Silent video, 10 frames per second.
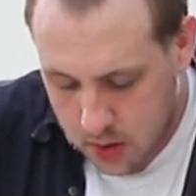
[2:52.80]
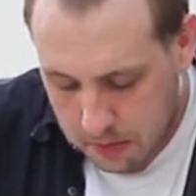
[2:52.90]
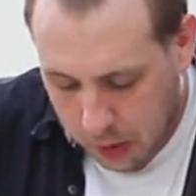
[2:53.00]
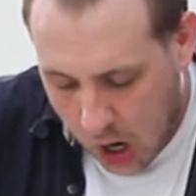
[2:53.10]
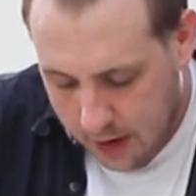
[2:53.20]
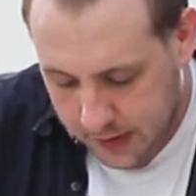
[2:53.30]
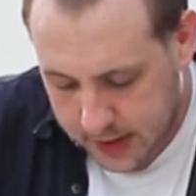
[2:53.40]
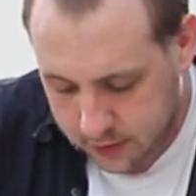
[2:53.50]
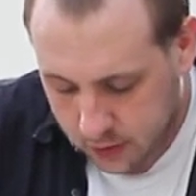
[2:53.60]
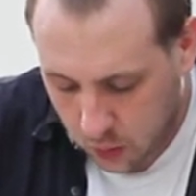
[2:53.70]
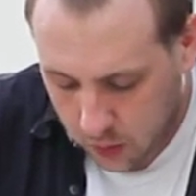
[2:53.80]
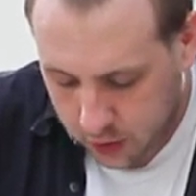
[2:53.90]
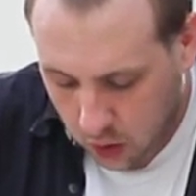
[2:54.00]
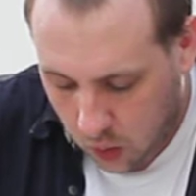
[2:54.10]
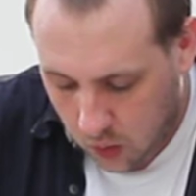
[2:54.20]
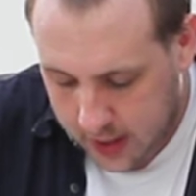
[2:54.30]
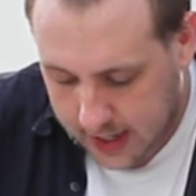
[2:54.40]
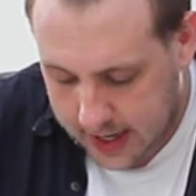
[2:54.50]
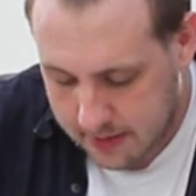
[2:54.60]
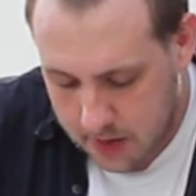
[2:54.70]
Providence was
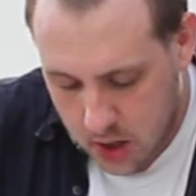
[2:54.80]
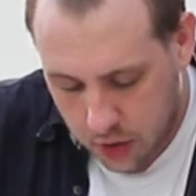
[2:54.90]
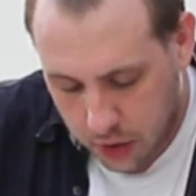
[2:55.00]
according him